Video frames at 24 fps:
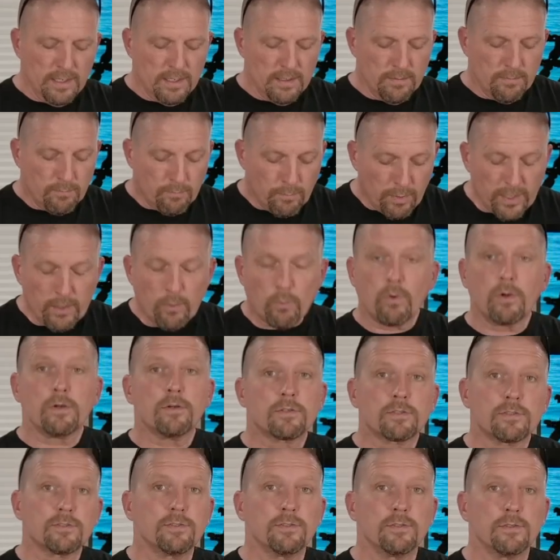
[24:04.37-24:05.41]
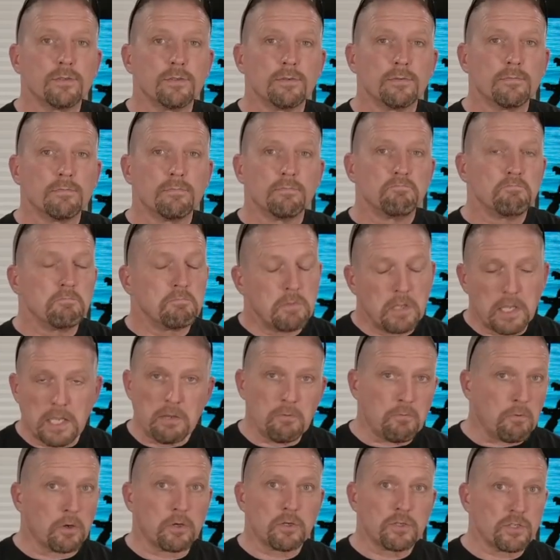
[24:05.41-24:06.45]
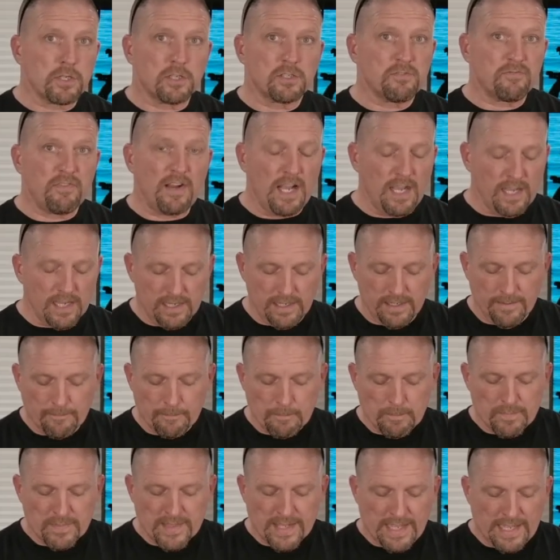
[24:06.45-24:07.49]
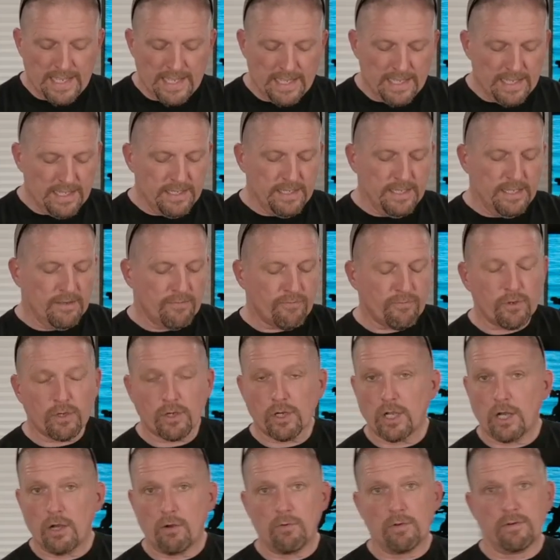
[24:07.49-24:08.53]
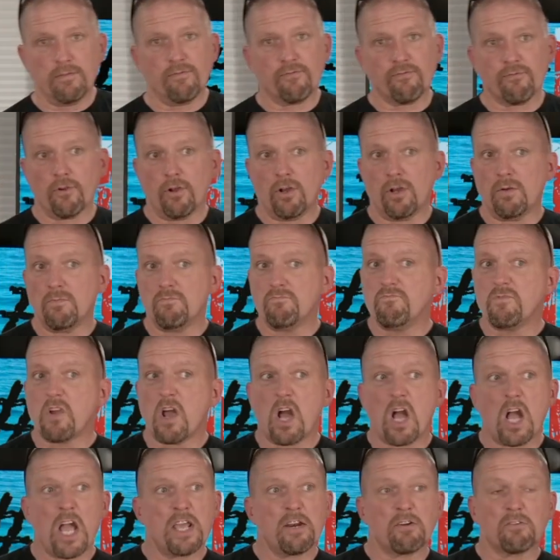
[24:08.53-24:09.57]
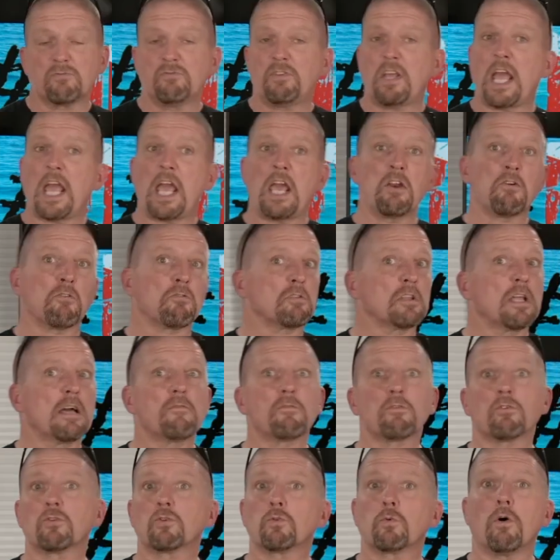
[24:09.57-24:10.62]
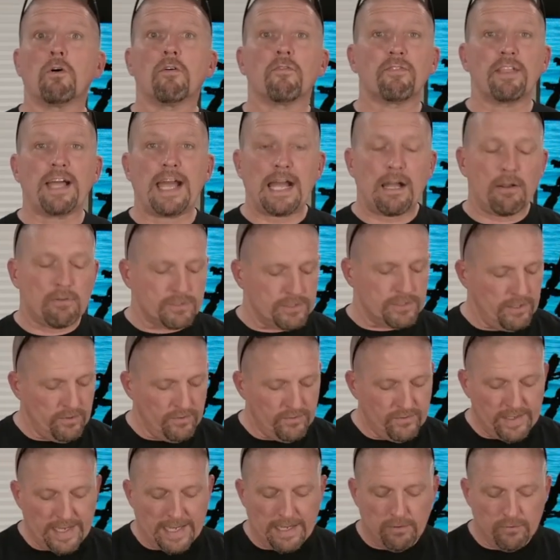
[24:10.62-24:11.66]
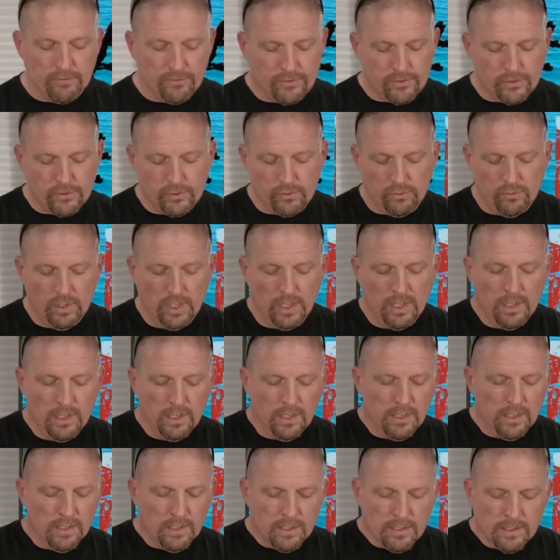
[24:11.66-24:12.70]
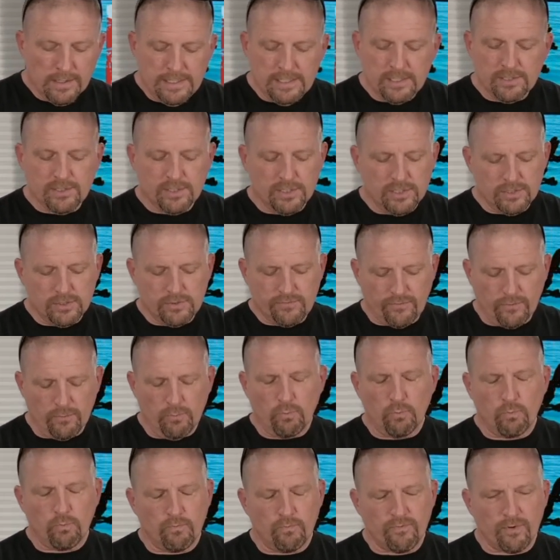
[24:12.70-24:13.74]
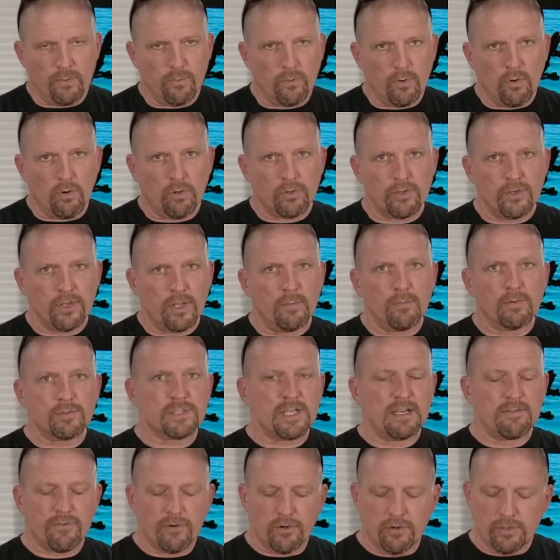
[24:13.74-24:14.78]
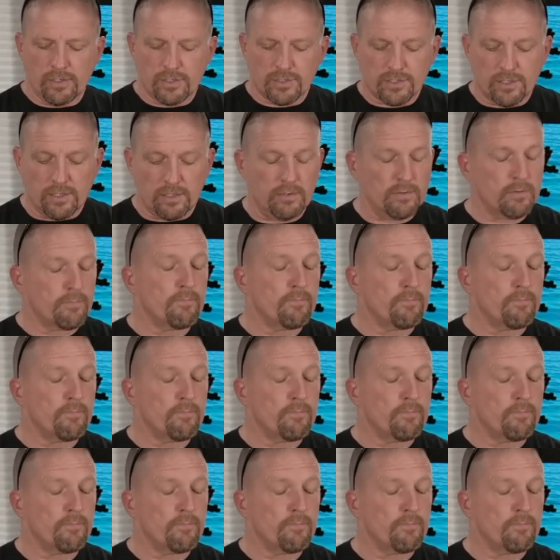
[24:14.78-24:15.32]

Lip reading: but it works. It works just fine. And if we're going from 9 or 10 or 11 or 12,000 down to, this is from all the numbers I've heard, it's going to